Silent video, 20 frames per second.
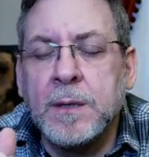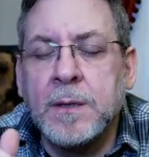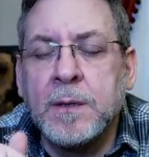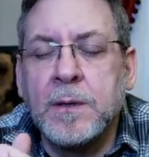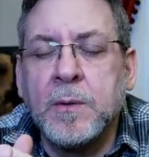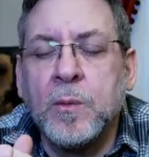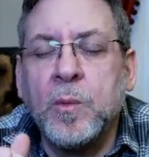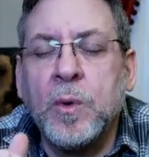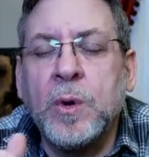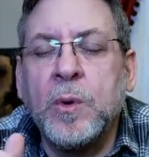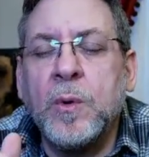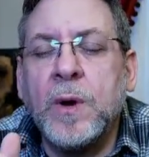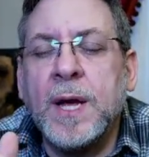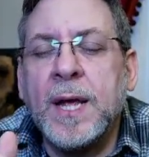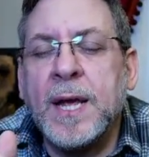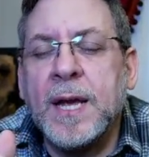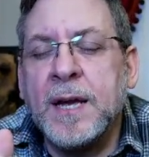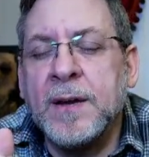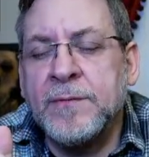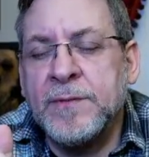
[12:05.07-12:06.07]
what do I
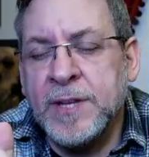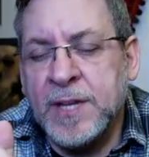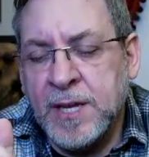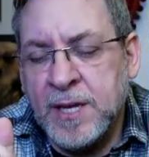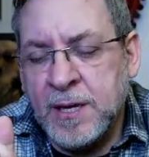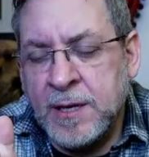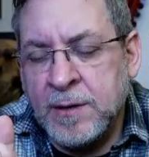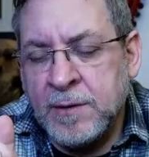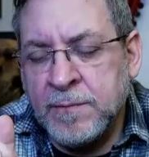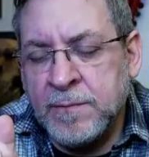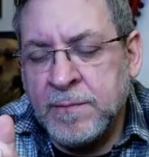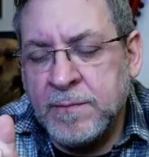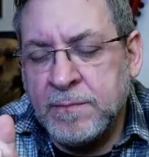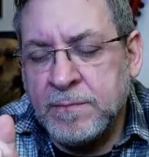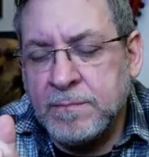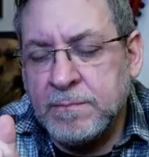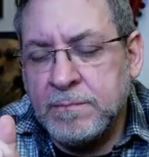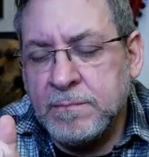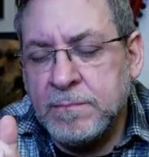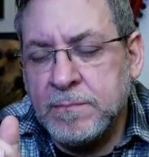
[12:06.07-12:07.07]
have to give?
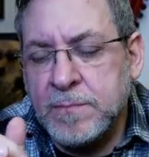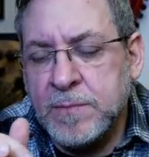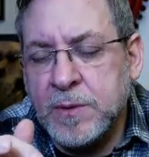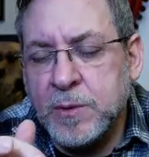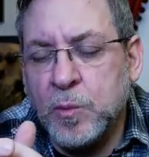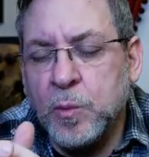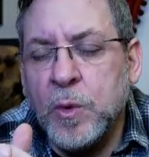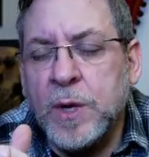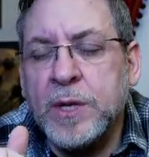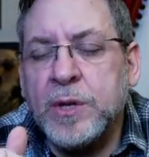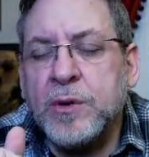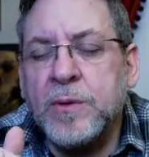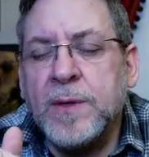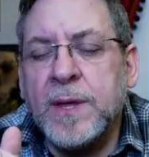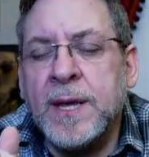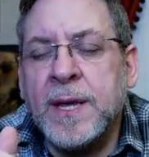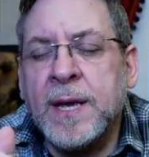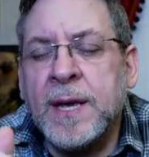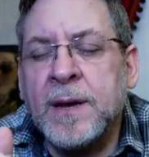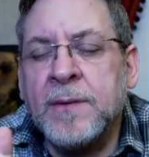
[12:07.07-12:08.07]
What do
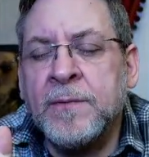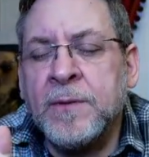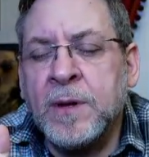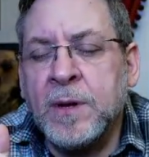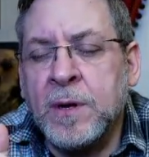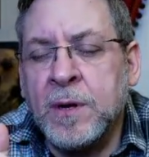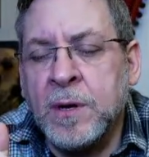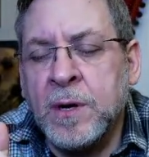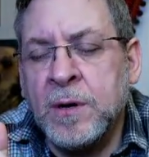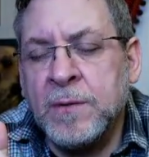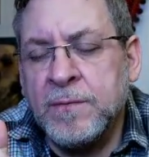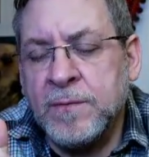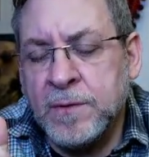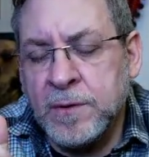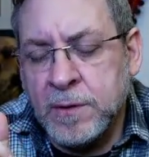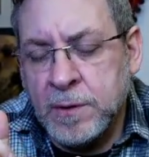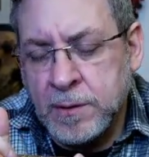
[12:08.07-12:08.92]
they have to offer?